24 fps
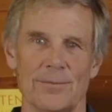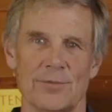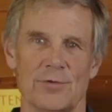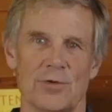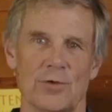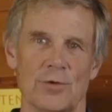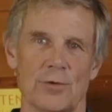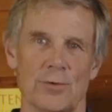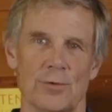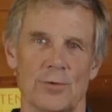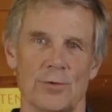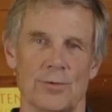
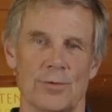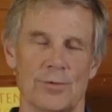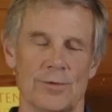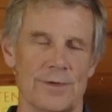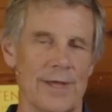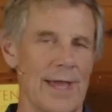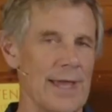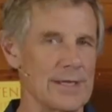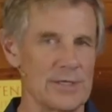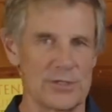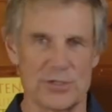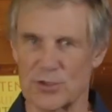to
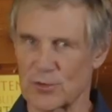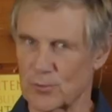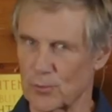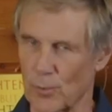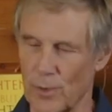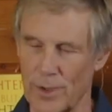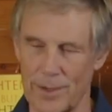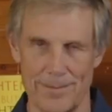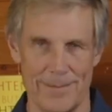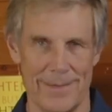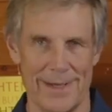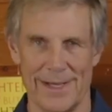take just
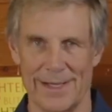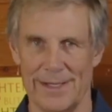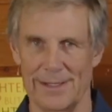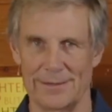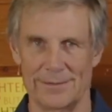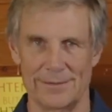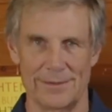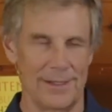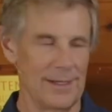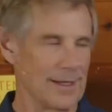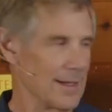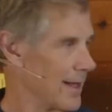1 minute
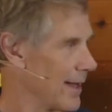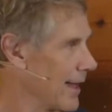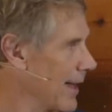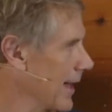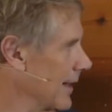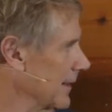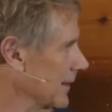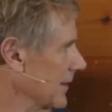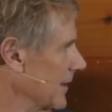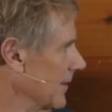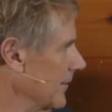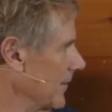
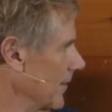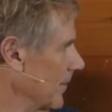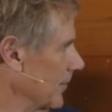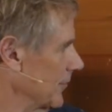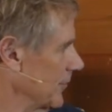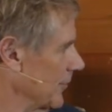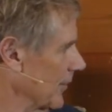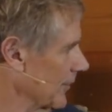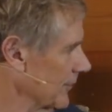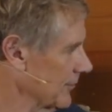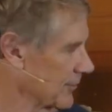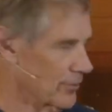and give
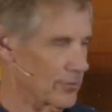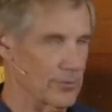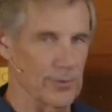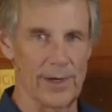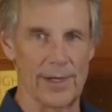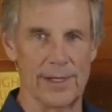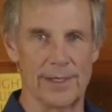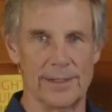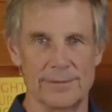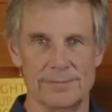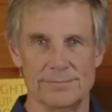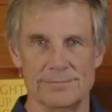themselves a
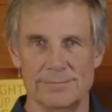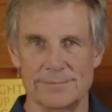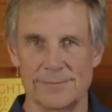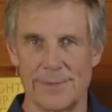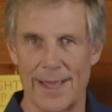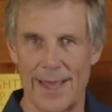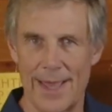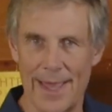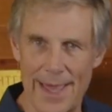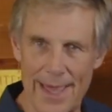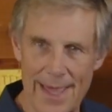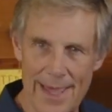grade.
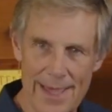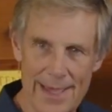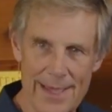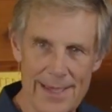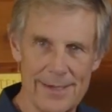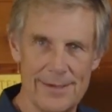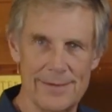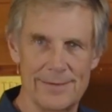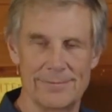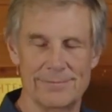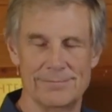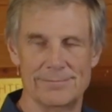
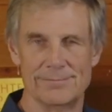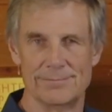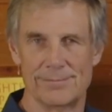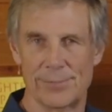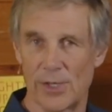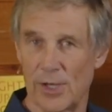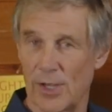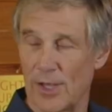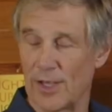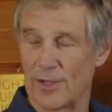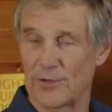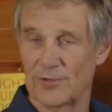A
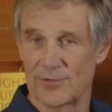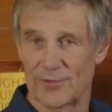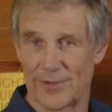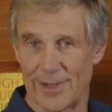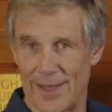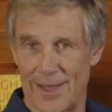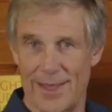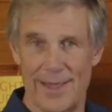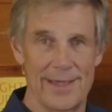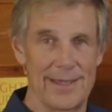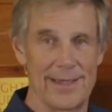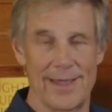plus,
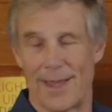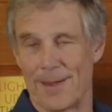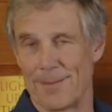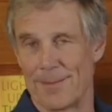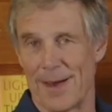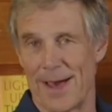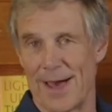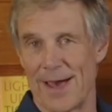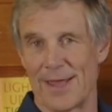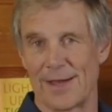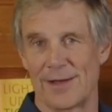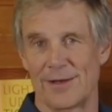A
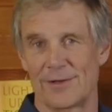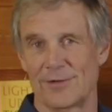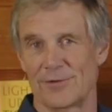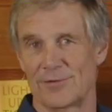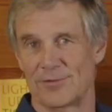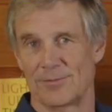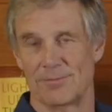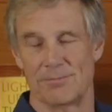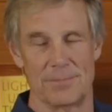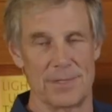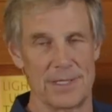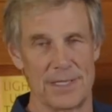
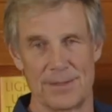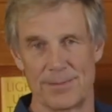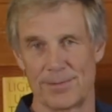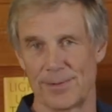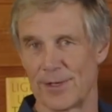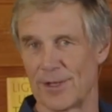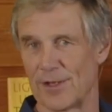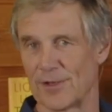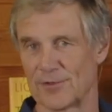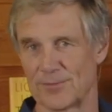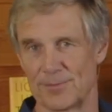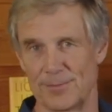minus, B
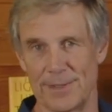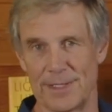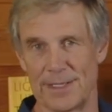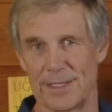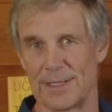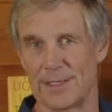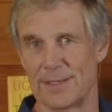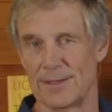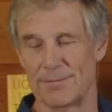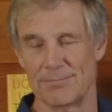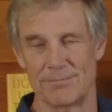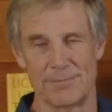plus,
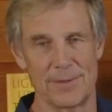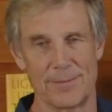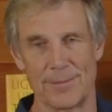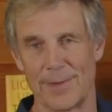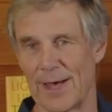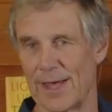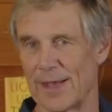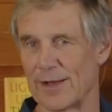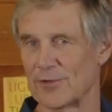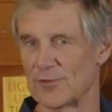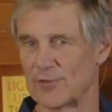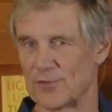B
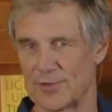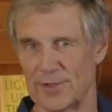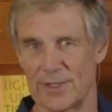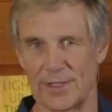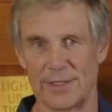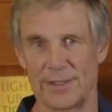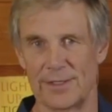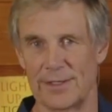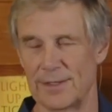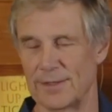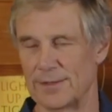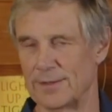minus,
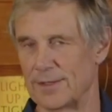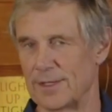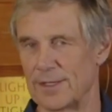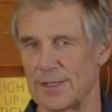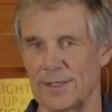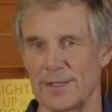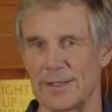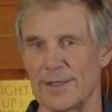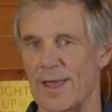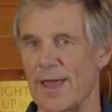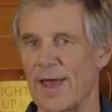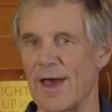C,
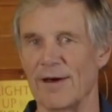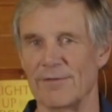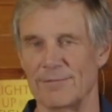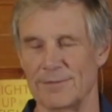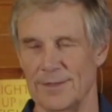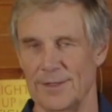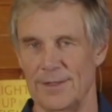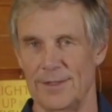D, F.